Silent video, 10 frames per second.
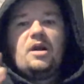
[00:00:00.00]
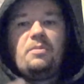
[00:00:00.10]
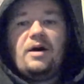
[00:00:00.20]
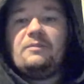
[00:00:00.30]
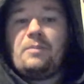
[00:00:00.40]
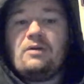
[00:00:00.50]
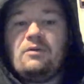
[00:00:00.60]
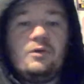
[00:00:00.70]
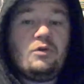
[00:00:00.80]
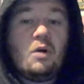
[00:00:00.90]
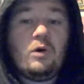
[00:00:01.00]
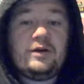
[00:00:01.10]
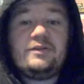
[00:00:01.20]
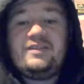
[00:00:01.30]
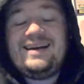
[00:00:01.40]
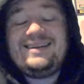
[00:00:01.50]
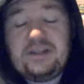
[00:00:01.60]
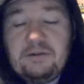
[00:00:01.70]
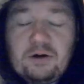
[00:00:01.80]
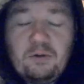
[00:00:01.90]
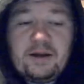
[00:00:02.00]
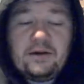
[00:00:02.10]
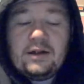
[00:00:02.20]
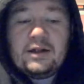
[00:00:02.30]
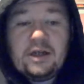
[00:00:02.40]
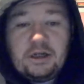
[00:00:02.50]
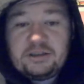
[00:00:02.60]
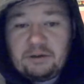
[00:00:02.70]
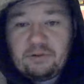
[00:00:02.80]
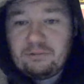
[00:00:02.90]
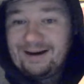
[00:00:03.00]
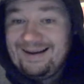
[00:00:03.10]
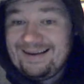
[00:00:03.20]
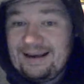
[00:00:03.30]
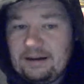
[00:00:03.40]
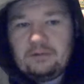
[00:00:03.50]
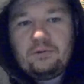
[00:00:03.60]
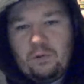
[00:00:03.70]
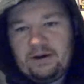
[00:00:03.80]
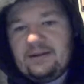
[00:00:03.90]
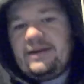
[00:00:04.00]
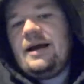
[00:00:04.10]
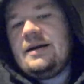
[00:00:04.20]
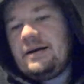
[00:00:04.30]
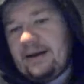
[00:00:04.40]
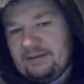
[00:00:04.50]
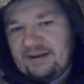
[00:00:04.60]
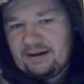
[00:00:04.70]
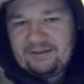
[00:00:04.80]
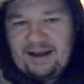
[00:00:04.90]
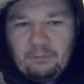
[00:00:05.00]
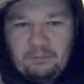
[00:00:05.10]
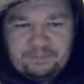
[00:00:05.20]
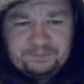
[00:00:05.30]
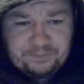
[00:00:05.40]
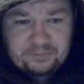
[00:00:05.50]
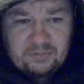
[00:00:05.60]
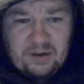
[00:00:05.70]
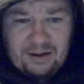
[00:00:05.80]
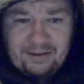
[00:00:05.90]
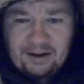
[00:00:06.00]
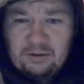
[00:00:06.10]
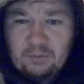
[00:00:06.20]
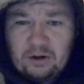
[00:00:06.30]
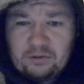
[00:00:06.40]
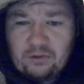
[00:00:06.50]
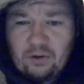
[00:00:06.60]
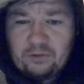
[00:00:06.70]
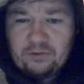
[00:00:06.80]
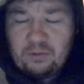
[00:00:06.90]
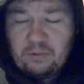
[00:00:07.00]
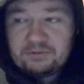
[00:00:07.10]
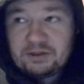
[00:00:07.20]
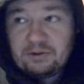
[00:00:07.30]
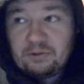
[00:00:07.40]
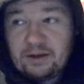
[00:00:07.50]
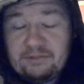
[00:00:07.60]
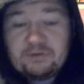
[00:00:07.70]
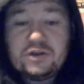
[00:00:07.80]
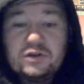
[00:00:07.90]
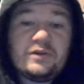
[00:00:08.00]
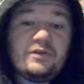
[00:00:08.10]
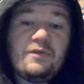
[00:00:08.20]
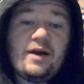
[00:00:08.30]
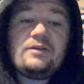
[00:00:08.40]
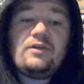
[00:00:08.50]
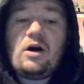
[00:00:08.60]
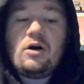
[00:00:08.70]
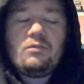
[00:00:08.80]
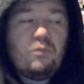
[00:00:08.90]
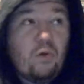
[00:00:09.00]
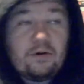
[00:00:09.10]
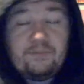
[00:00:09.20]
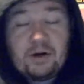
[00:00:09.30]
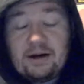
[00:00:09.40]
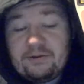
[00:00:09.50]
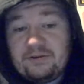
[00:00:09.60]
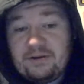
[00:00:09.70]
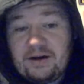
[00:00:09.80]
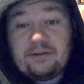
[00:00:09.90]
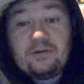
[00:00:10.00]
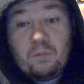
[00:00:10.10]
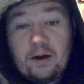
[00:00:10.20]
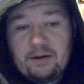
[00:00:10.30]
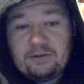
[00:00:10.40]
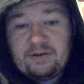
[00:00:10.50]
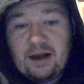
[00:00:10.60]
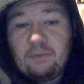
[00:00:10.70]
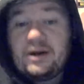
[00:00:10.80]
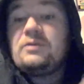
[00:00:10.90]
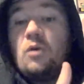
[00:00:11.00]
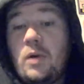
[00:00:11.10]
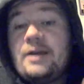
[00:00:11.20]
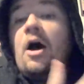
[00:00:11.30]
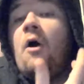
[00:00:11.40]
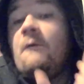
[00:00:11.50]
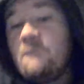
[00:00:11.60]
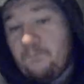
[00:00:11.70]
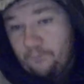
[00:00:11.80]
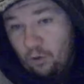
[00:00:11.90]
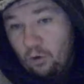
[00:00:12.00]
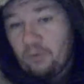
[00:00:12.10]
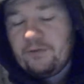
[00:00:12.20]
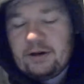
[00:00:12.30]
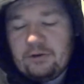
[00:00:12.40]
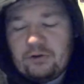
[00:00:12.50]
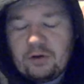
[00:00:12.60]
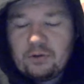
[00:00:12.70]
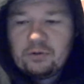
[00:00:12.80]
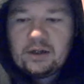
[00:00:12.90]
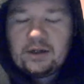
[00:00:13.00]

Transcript: kind of Powerful not wanting to tag Jericho in. Jericho getting in quickly and then getting tagged out. It kind of works also with Jericho hitting the Judas effect on one of the guys to get the to help get the win for the Inner Circle.